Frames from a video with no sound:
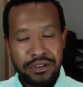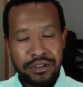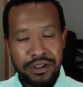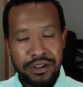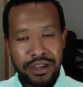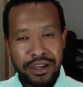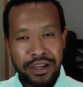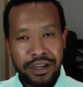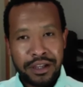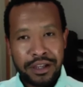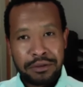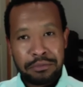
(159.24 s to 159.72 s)

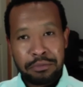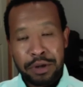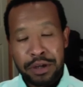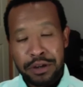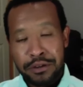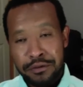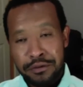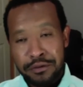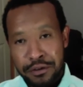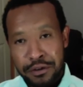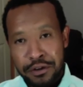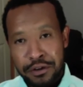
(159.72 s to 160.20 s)
And my
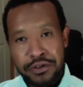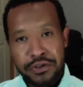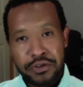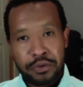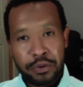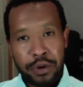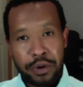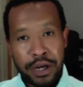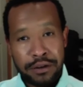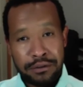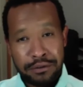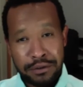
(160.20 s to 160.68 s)
first
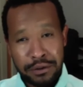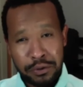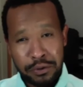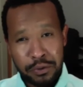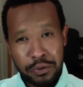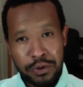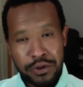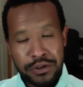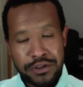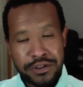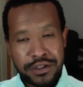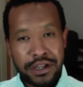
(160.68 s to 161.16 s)
arrival
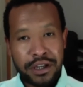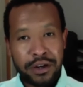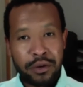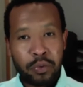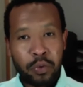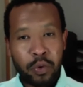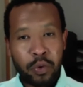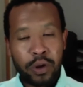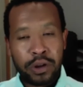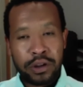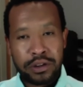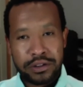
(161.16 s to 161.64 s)
was at
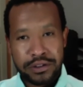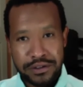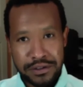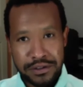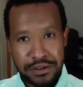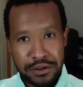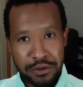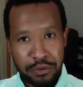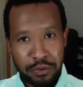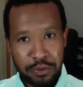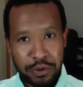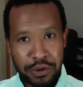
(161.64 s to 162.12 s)
Walt
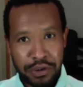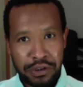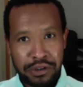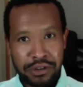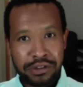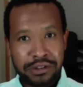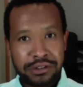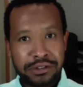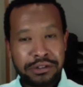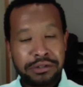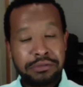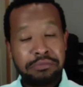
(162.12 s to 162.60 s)
Disney
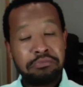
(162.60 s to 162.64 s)
World,